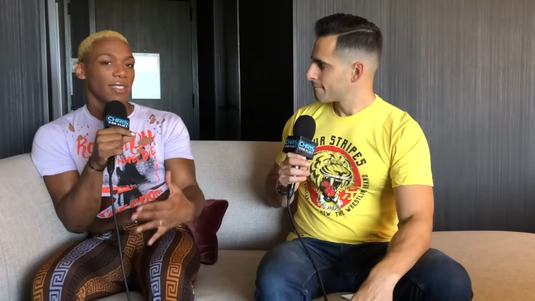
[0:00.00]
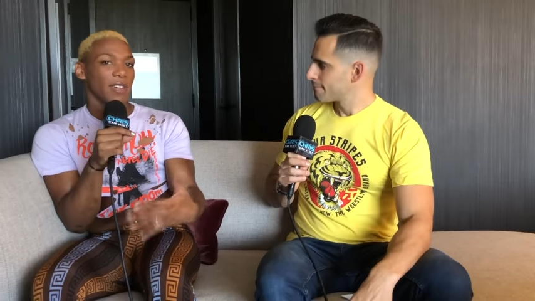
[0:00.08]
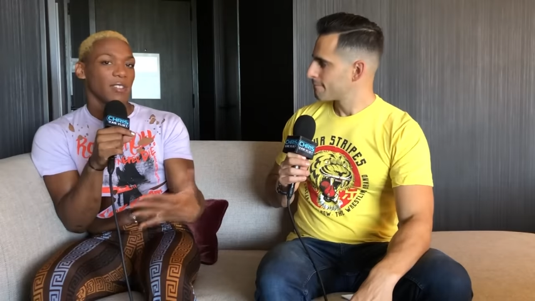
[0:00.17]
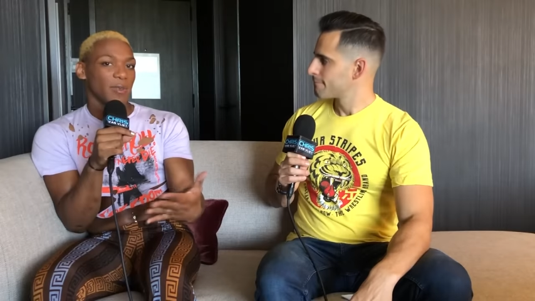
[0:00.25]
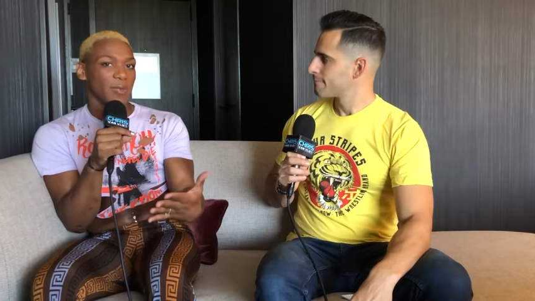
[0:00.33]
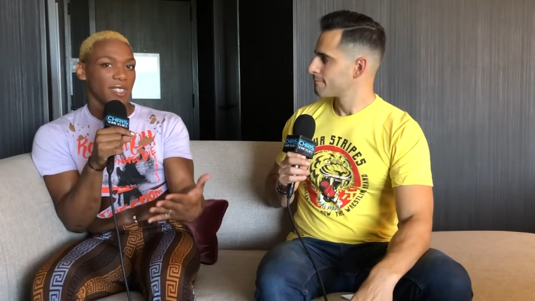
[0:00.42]

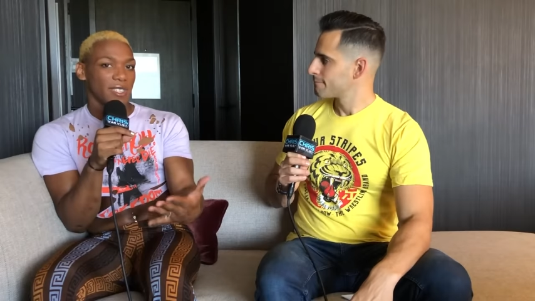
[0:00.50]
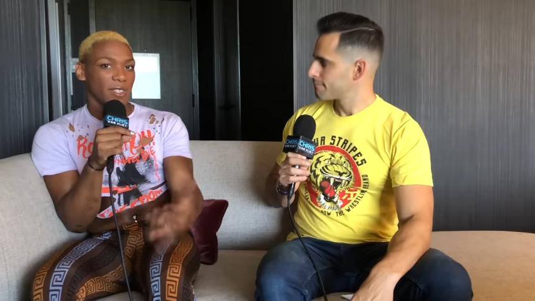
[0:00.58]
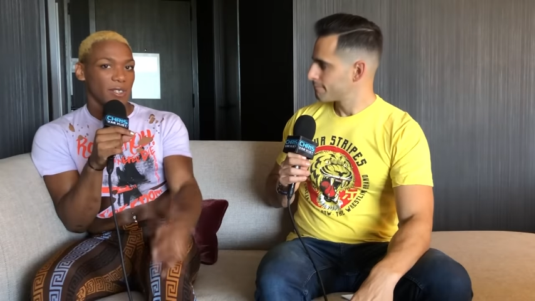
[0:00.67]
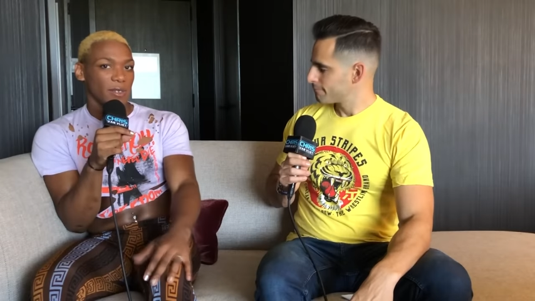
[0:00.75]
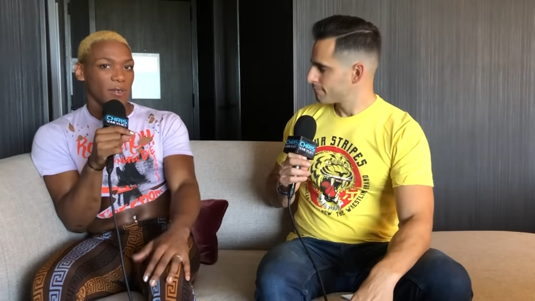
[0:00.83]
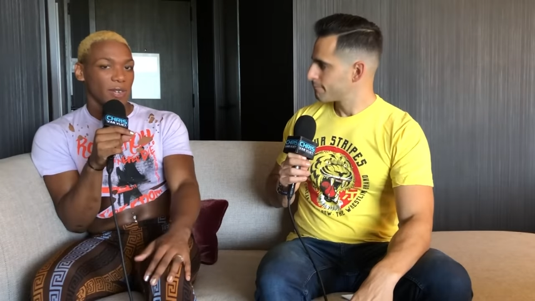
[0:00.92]
Speaker 1: L G B T
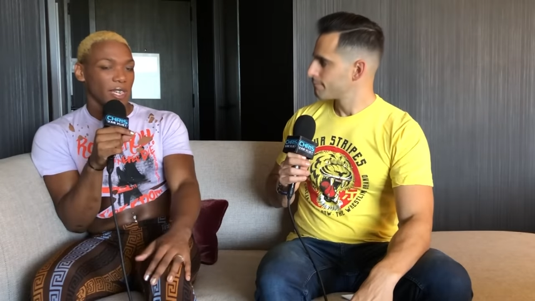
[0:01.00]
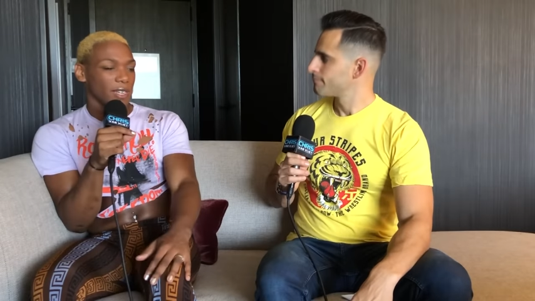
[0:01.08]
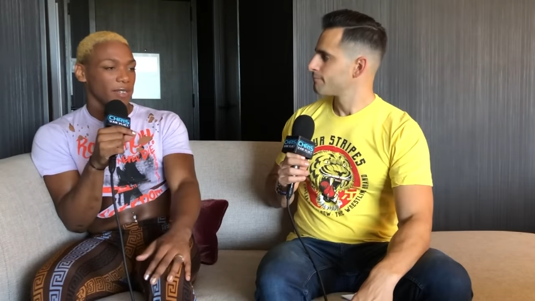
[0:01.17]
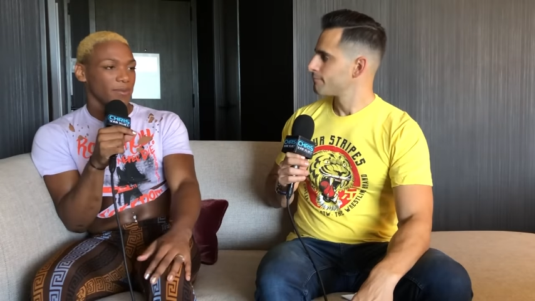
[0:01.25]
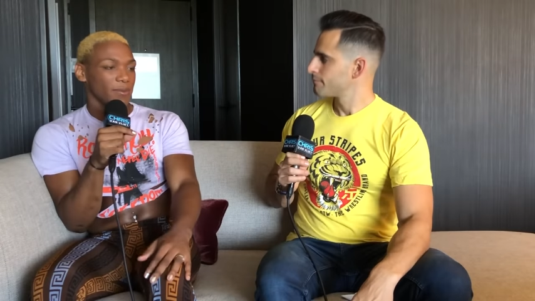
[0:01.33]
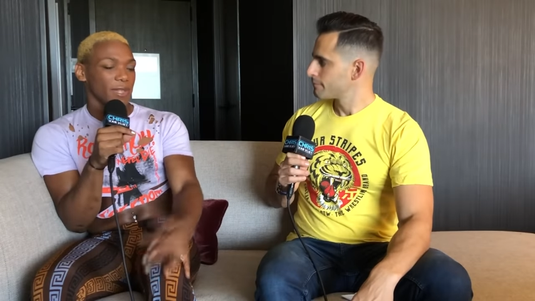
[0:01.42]
Q
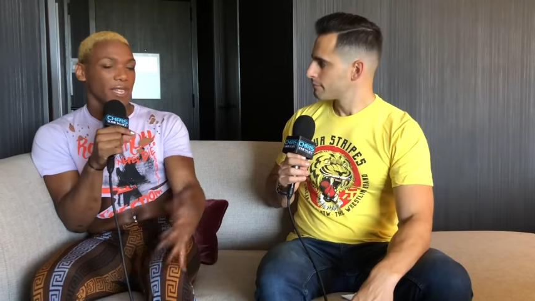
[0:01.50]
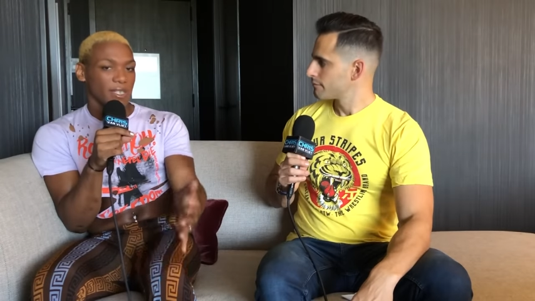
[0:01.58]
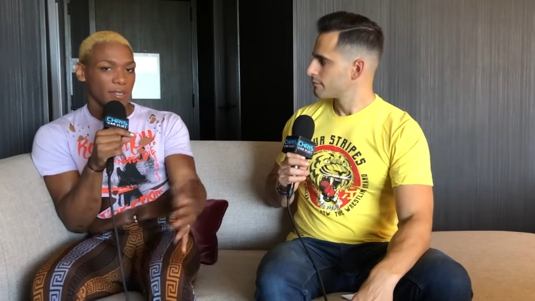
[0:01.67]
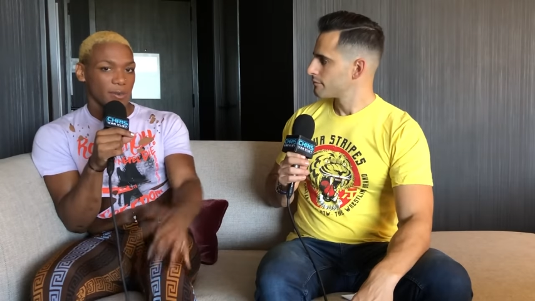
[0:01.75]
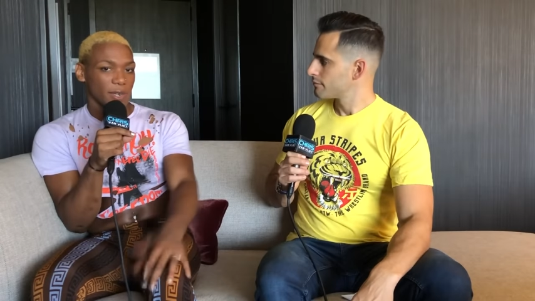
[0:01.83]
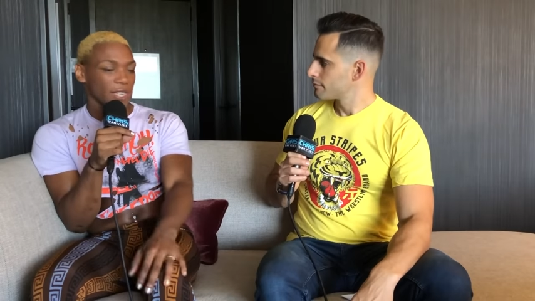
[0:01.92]
uh,
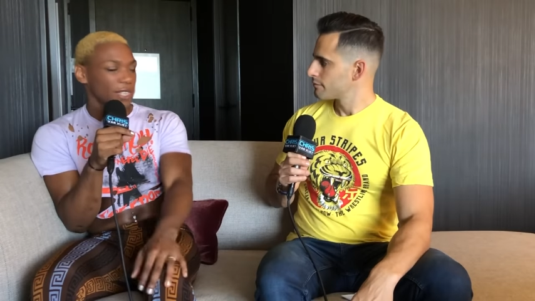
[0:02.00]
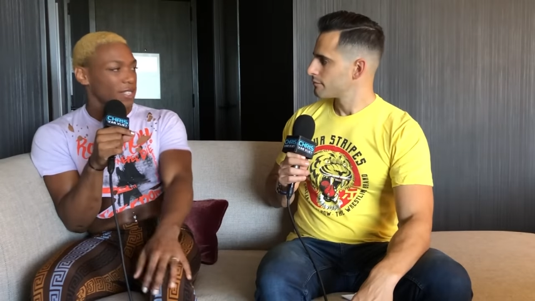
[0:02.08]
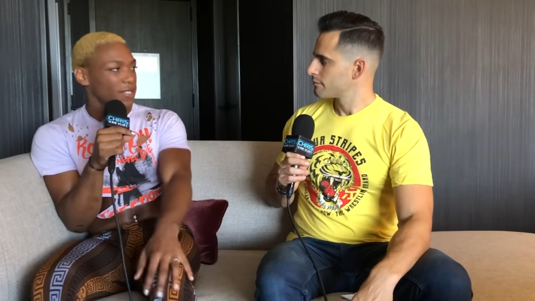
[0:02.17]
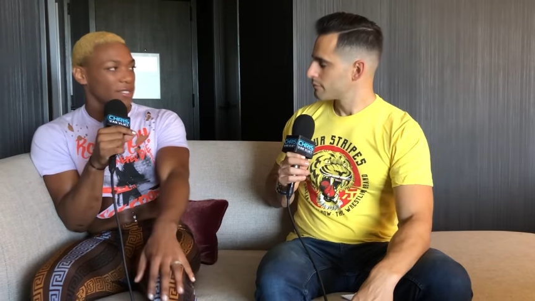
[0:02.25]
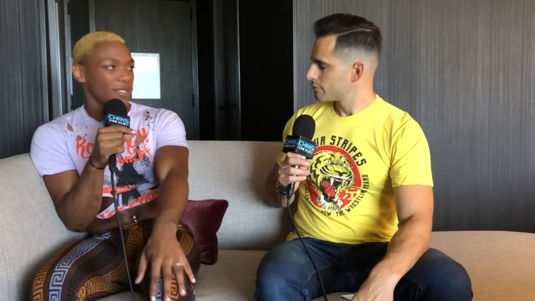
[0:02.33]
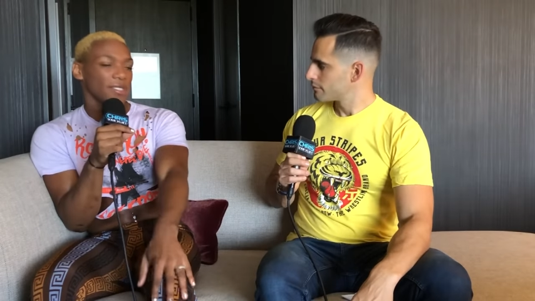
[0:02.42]
plus
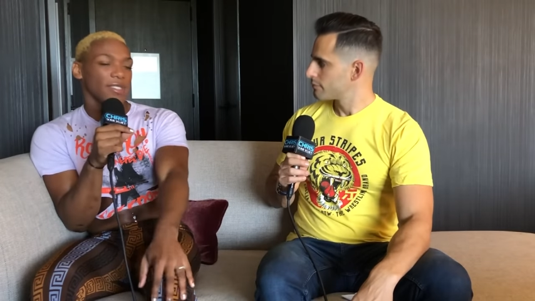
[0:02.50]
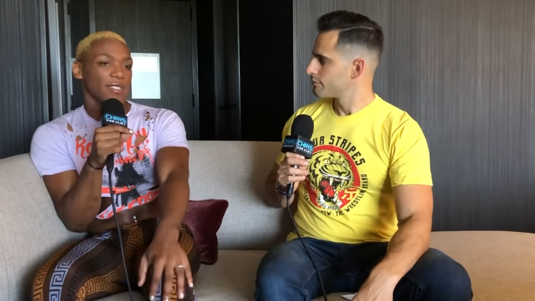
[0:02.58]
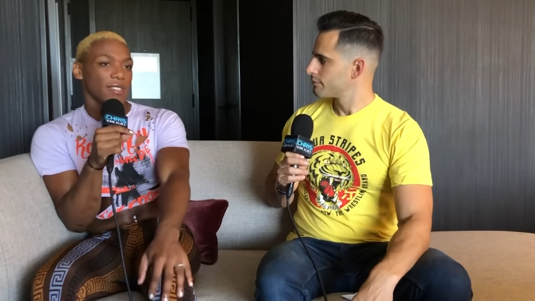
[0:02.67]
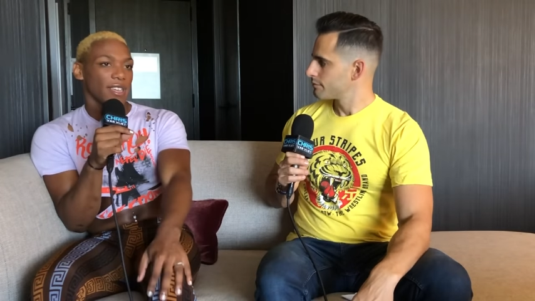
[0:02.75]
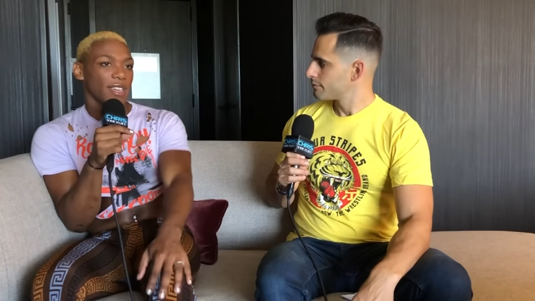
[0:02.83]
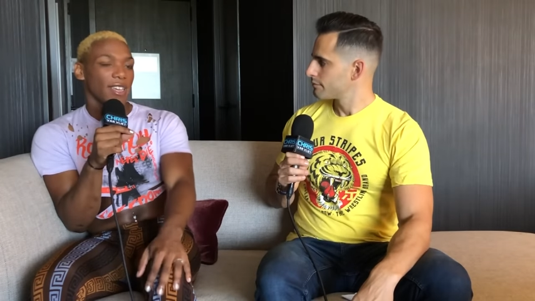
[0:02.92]
workers and things
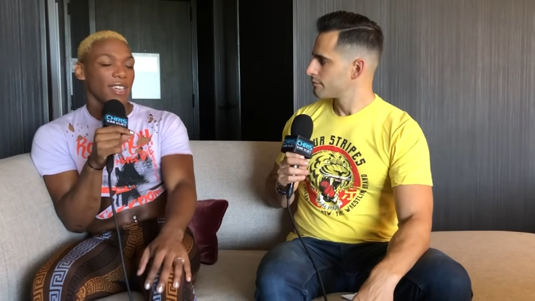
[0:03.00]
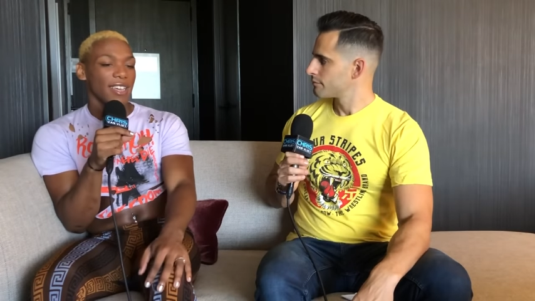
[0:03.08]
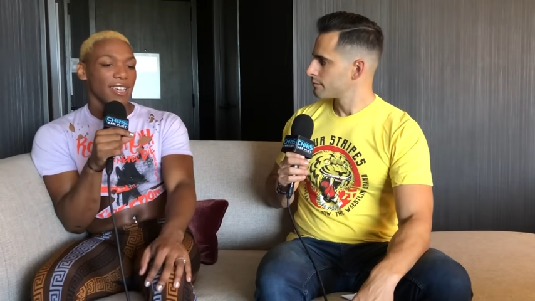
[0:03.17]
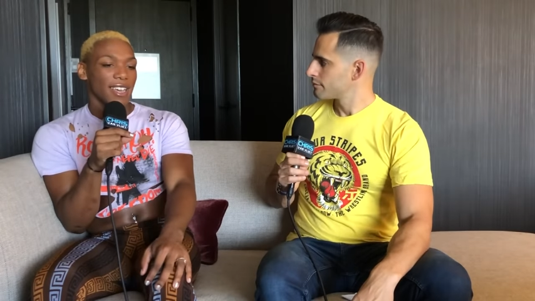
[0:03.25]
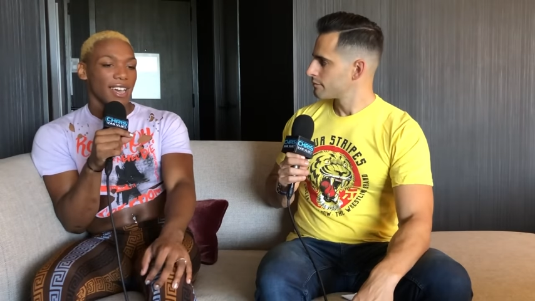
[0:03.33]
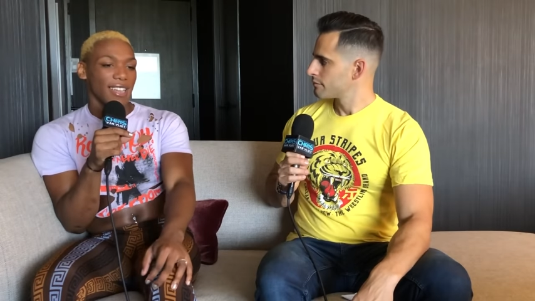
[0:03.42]
like that.
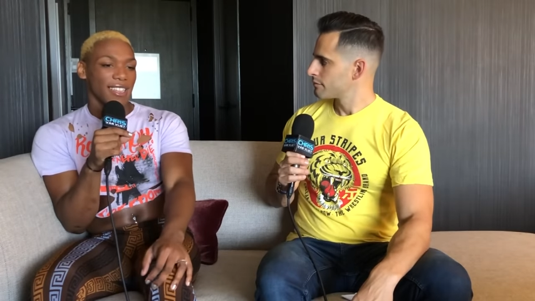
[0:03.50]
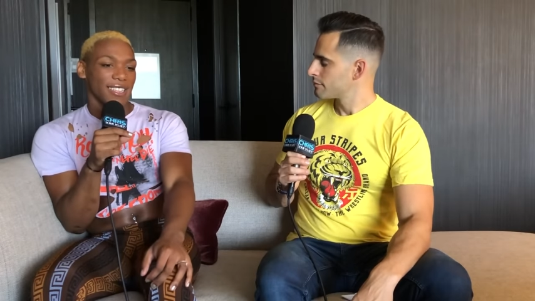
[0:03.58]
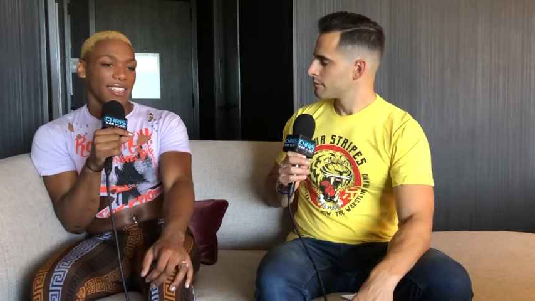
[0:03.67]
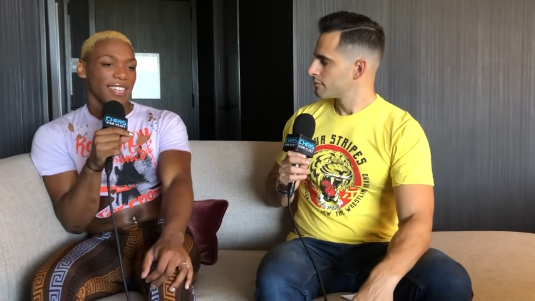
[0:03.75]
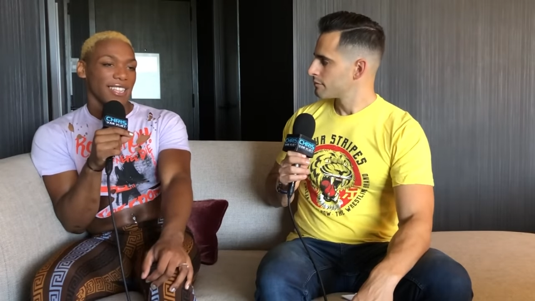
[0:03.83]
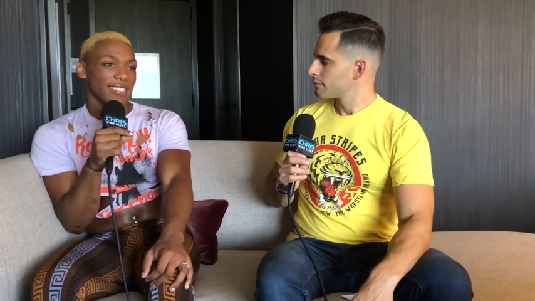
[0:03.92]
I
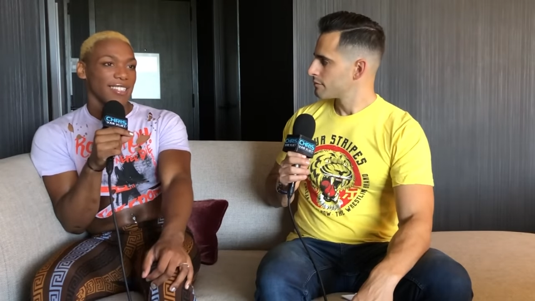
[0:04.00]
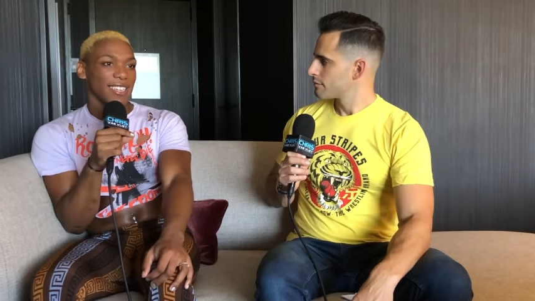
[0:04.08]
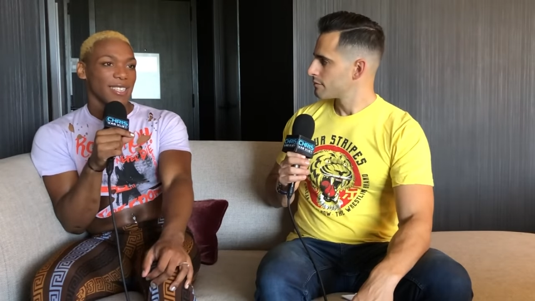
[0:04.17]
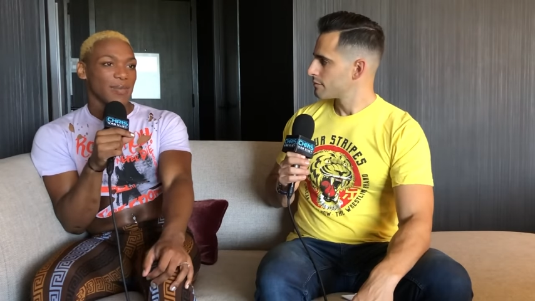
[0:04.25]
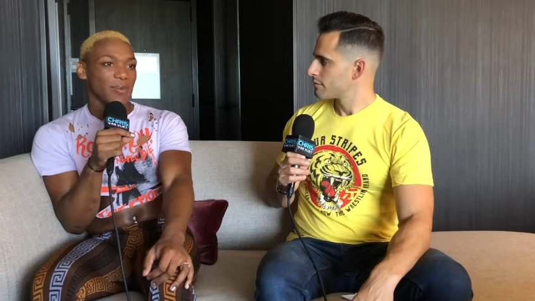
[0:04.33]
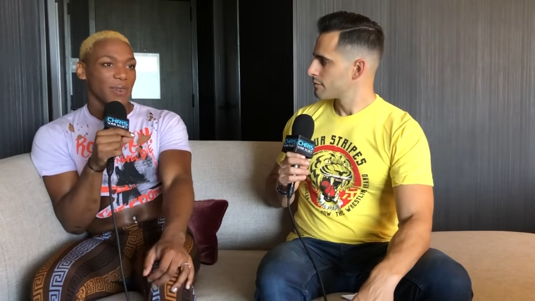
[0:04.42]
think that that's
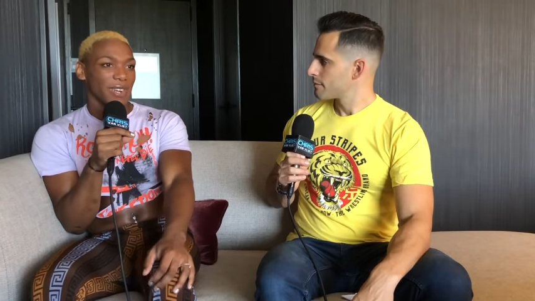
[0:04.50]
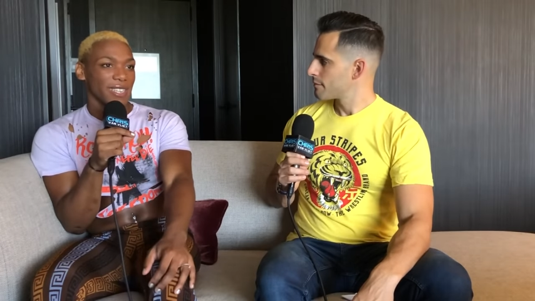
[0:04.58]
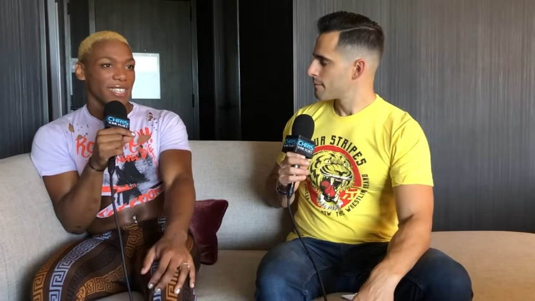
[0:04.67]
like the part